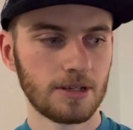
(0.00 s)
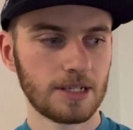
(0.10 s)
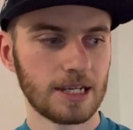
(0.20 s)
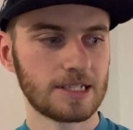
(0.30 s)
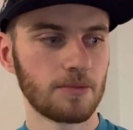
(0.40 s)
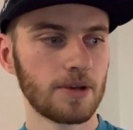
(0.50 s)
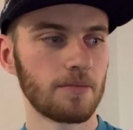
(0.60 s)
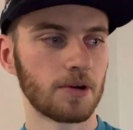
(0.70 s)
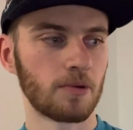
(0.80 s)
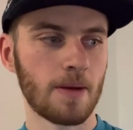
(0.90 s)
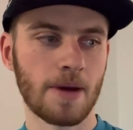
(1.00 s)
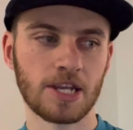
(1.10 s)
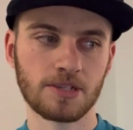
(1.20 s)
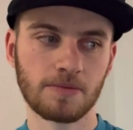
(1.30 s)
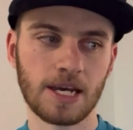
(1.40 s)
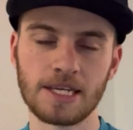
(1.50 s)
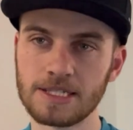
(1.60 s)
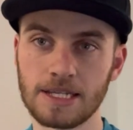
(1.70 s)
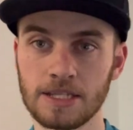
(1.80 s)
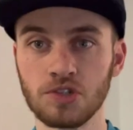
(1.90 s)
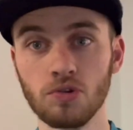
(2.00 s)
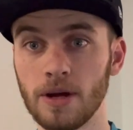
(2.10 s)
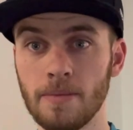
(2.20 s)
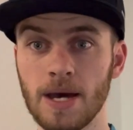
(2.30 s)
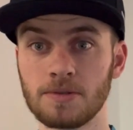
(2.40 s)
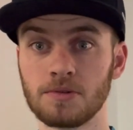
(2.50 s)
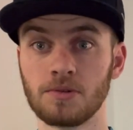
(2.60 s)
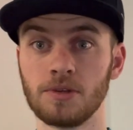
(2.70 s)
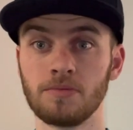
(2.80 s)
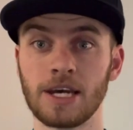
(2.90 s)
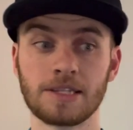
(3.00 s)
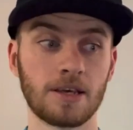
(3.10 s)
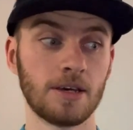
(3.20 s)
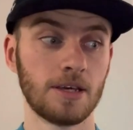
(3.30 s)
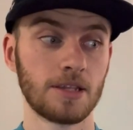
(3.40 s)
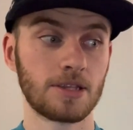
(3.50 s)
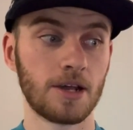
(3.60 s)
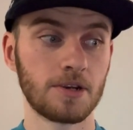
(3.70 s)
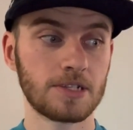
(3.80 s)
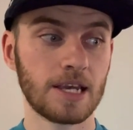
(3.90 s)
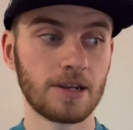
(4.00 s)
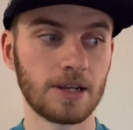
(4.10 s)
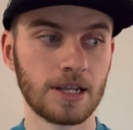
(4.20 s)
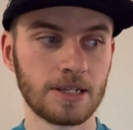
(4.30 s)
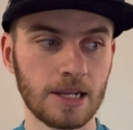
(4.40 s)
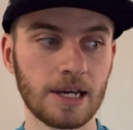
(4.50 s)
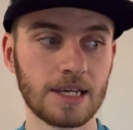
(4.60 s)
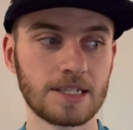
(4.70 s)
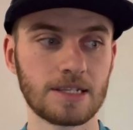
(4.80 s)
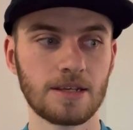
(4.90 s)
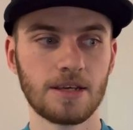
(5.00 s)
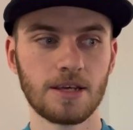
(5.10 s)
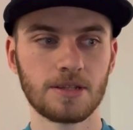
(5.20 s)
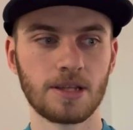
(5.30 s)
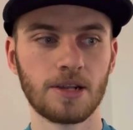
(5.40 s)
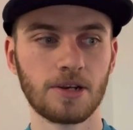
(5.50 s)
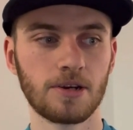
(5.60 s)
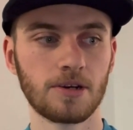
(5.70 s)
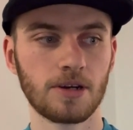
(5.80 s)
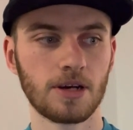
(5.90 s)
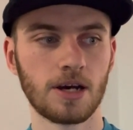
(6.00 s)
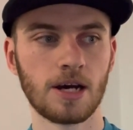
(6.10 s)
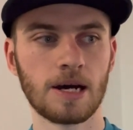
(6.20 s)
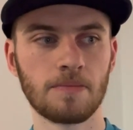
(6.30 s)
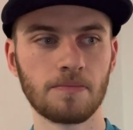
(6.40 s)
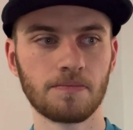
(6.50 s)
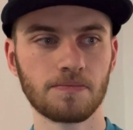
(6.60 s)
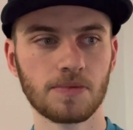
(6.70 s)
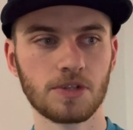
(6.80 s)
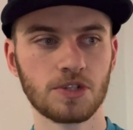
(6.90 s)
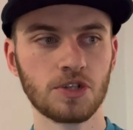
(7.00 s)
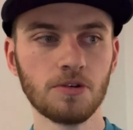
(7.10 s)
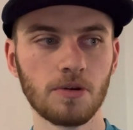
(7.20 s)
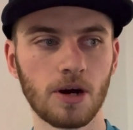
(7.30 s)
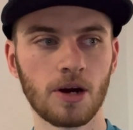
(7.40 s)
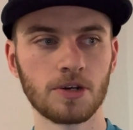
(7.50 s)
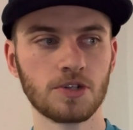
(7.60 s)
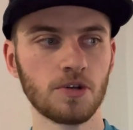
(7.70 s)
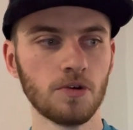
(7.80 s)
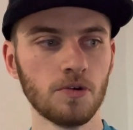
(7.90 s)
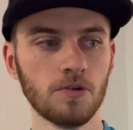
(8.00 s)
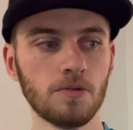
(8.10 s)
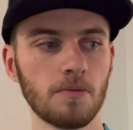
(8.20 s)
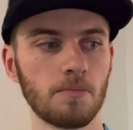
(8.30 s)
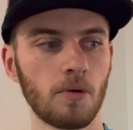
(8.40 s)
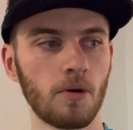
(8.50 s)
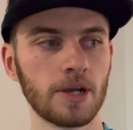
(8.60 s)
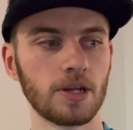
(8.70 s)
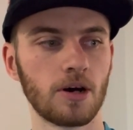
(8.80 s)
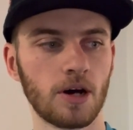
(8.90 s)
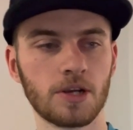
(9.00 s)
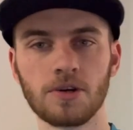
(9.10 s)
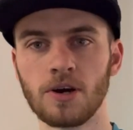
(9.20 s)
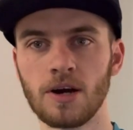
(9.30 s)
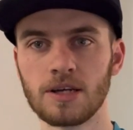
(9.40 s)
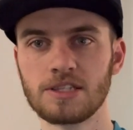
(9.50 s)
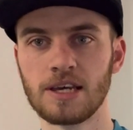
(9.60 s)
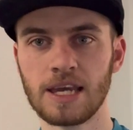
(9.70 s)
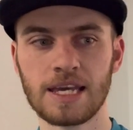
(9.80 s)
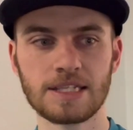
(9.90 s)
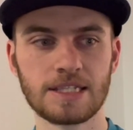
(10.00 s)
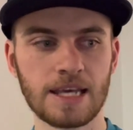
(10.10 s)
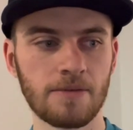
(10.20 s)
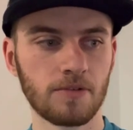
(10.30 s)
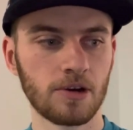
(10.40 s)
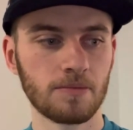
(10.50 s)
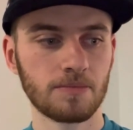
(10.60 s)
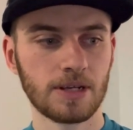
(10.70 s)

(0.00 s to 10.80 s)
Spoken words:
Next up, we have a great matchup, guys. Two great matchups, really. We got the Thunder taking on the Nuggets. Thunder, 2-point underdogs against Denver.